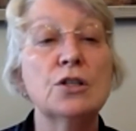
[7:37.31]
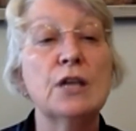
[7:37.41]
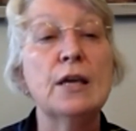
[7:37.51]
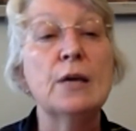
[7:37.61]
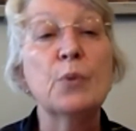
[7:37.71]

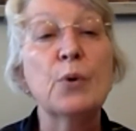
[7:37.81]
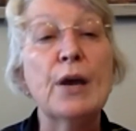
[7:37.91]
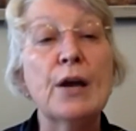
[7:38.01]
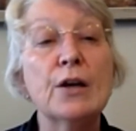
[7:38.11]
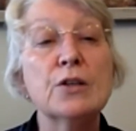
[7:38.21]
saying
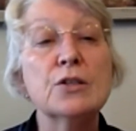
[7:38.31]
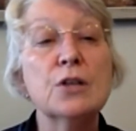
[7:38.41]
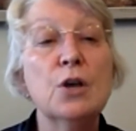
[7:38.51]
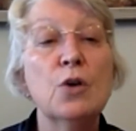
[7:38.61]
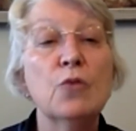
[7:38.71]
prayers
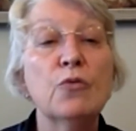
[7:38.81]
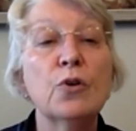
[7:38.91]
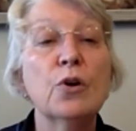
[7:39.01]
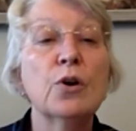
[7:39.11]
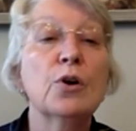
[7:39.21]

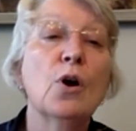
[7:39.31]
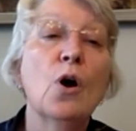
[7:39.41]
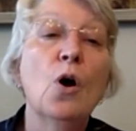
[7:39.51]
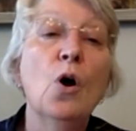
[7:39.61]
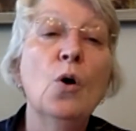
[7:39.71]
for
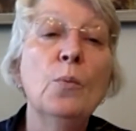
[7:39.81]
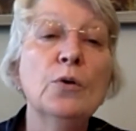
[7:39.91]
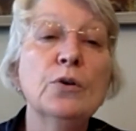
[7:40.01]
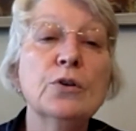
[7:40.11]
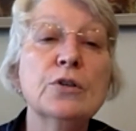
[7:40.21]

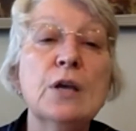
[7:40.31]
homeowners,